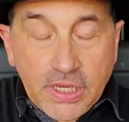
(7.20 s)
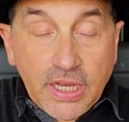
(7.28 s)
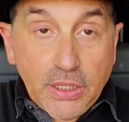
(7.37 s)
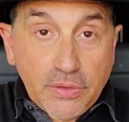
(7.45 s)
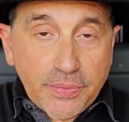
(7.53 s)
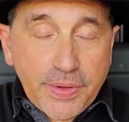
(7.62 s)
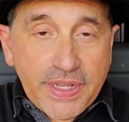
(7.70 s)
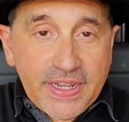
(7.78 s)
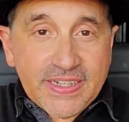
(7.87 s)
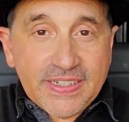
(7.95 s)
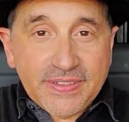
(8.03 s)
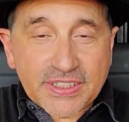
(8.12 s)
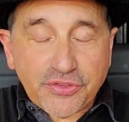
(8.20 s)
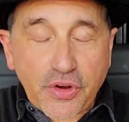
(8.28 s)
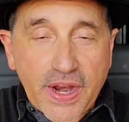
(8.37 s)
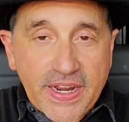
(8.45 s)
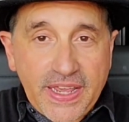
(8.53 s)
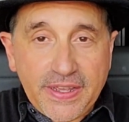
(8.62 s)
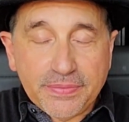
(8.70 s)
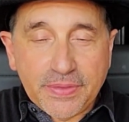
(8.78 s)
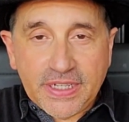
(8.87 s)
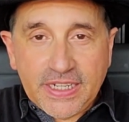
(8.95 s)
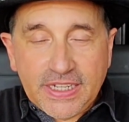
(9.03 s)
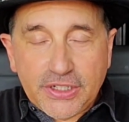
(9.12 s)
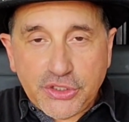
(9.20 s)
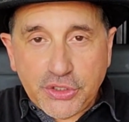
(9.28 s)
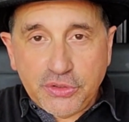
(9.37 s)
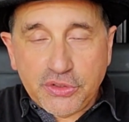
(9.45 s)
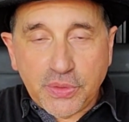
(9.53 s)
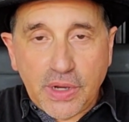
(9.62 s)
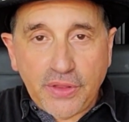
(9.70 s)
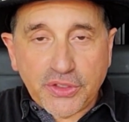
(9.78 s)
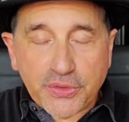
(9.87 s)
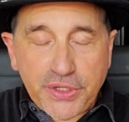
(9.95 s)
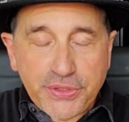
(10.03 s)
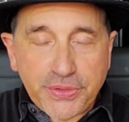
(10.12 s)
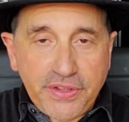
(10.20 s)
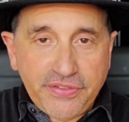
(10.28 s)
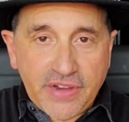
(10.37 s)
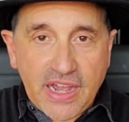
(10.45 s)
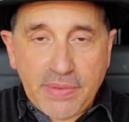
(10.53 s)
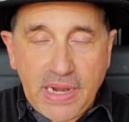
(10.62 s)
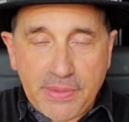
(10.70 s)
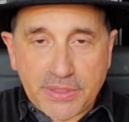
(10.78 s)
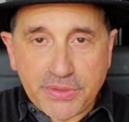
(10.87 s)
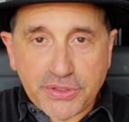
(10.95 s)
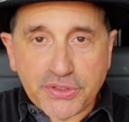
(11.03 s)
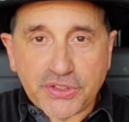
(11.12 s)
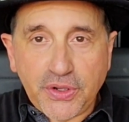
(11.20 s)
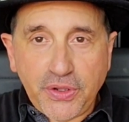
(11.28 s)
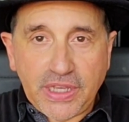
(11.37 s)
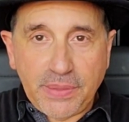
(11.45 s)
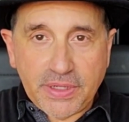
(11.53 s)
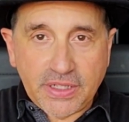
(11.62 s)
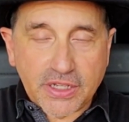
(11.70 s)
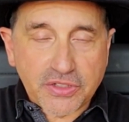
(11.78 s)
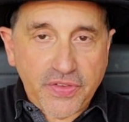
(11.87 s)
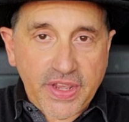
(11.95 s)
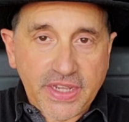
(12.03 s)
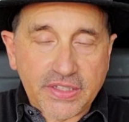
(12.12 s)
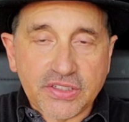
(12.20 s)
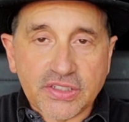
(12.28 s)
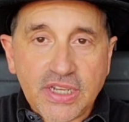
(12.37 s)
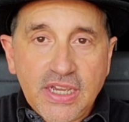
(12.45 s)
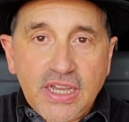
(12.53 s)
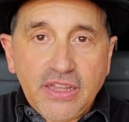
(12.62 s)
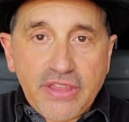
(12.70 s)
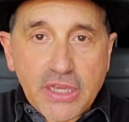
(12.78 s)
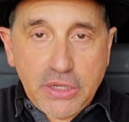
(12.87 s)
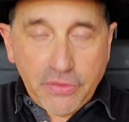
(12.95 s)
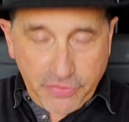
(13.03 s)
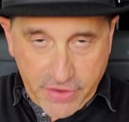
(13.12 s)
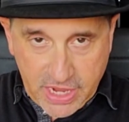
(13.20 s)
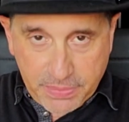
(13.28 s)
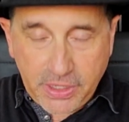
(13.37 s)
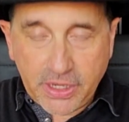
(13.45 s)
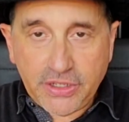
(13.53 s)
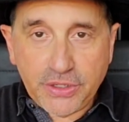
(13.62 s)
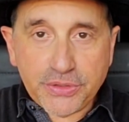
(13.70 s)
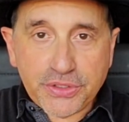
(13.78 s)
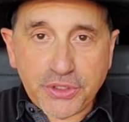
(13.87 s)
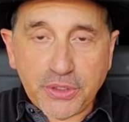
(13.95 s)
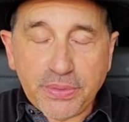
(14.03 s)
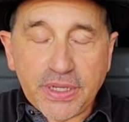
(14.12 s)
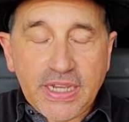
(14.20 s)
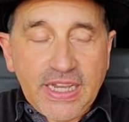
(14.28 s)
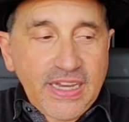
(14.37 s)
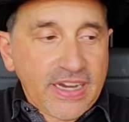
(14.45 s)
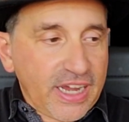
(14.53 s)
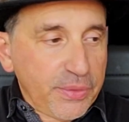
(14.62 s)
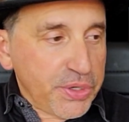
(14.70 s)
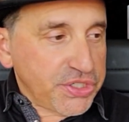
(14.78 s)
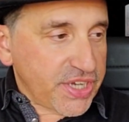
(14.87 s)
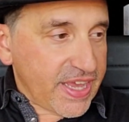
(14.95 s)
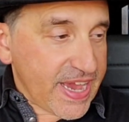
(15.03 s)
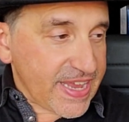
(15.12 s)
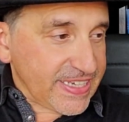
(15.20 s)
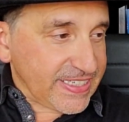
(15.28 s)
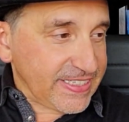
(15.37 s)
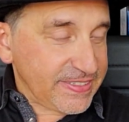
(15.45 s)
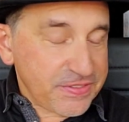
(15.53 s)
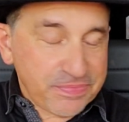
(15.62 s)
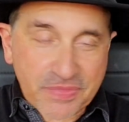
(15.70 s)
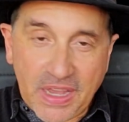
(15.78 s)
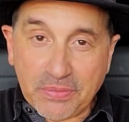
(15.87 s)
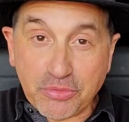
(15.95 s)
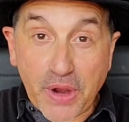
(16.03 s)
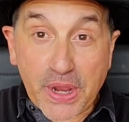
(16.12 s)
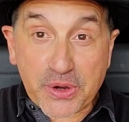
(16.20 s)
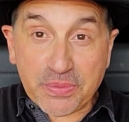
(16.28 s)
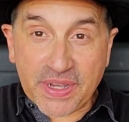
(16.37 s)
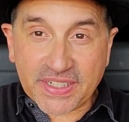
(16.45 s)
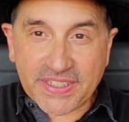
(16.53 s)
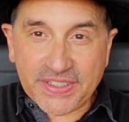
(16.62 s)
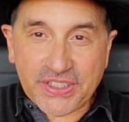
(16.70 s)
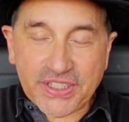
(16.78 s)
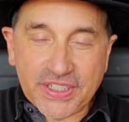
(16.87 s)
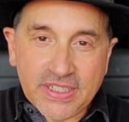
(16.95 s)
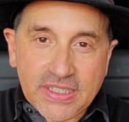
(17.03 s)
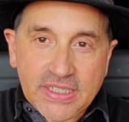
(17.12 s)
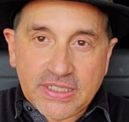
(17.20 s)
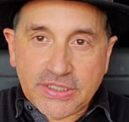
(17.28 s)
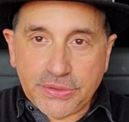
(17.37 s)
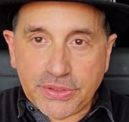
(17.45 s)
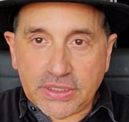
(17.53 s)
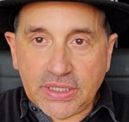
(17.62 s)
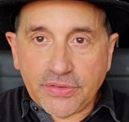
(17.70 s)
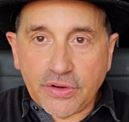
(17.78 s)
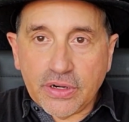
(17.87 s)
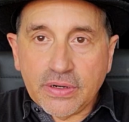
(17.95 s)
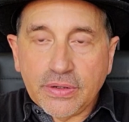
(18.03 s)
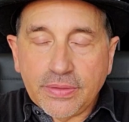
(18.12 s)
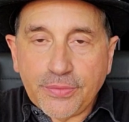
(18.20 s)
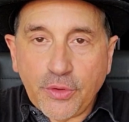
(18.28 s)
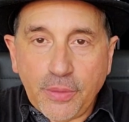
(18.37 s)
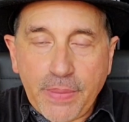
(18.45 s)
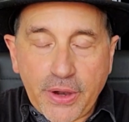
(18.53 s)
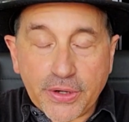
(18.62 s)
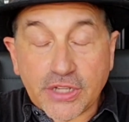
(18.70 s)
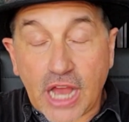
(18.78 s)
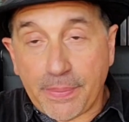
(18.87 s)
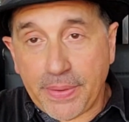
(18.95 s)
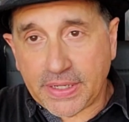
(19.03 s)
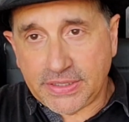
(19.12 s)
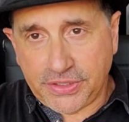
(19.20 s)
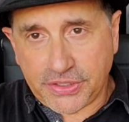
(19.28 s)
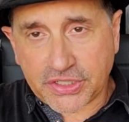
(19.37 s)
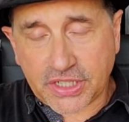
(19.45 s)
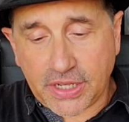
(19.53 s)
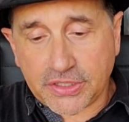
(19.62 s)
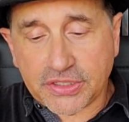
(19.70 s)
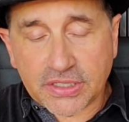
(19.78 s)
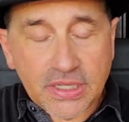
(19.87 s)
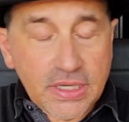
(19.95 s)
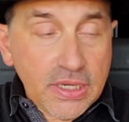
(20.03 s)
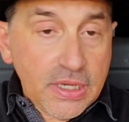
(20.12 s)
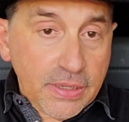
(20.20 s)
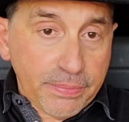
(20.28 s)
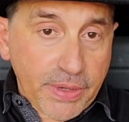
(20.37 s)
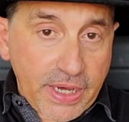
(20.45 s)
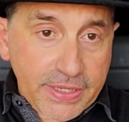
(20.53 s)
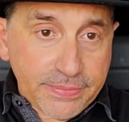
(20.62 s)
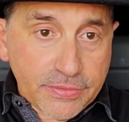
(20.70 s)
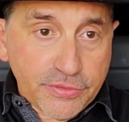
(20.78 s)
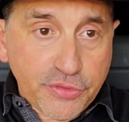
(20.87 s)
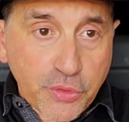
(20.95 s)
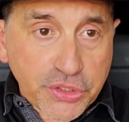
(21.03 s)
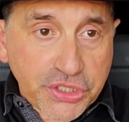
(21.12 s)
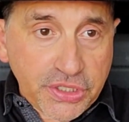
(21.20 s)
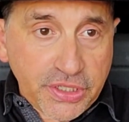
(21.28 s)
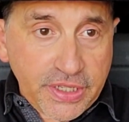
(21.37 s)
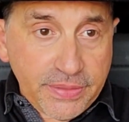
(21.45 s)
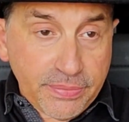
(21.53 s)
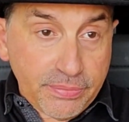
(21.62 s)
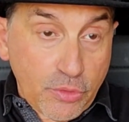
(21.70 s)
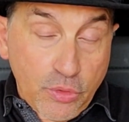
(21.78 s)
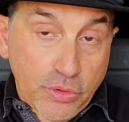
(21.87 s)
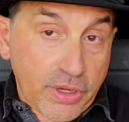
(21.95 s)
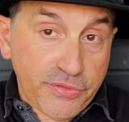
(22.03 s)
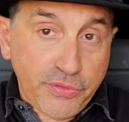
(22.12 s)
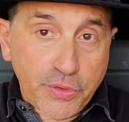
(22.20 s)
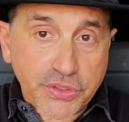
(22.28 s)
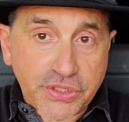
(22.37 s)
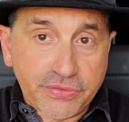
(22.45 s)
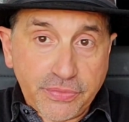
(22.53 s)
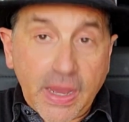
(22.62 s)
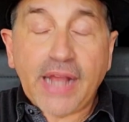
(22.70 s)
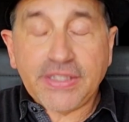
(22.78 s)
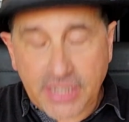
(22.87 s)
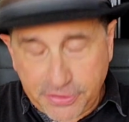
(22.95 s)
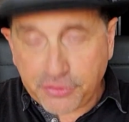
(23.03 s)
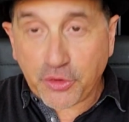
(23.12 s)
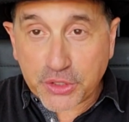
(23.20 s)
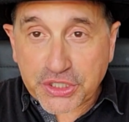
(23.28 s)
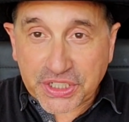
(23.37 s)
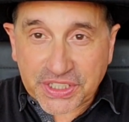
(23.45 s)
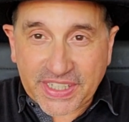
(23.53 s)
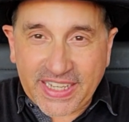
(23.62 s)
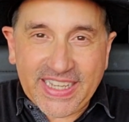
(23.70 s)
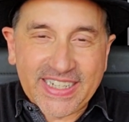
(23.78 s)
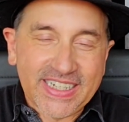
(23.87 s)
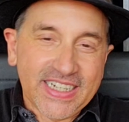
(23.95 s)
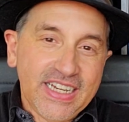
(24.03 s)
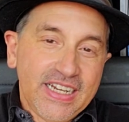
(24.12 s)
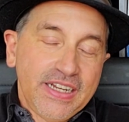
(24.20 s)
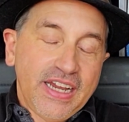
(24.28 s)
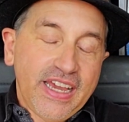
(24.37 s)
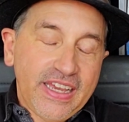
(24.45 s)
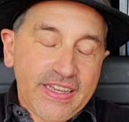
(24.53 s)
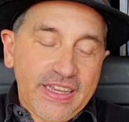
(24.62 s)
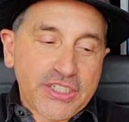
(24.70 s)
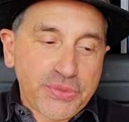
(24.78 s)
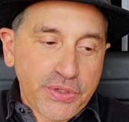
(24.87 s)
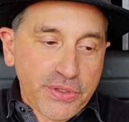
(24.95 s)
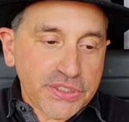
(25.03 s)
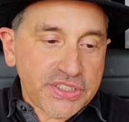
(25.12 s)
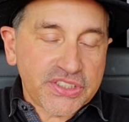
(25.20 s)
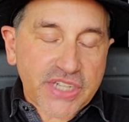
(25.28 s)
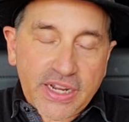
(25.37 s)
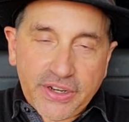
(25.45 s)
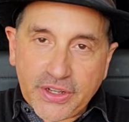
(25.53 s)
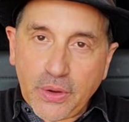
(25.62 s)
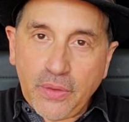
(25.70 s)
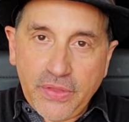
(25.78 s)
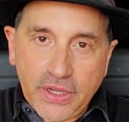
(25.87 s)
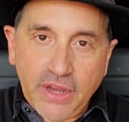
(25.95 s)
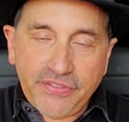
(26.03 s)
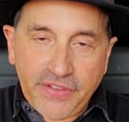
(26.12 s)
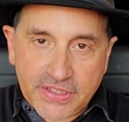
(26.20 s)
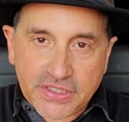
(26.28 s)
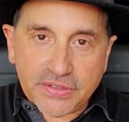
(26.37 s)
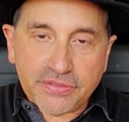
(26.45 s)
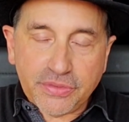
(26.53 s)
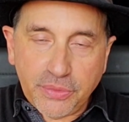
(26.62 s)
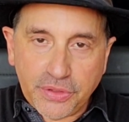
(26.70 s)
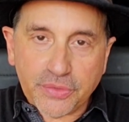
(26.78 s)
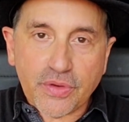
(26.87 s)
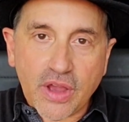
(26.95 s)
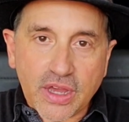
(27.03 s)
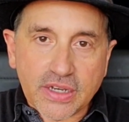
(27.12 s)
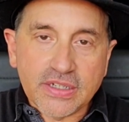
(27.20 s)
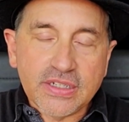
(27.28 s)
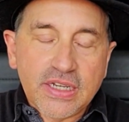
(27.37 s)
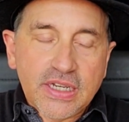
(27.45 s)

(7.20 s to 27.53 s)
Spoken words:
Hello everybody, it's Friday, June 12th, 2025. My name is Mr. Soli, I'm in Las Vegas. Thank you for finding me on YouTube. I wish I had a brighter message to deliver or a better topic to discuss. But fortunately, or unfortunately, I'd say fortunately, Israel has decided to go on the offensive with Iran.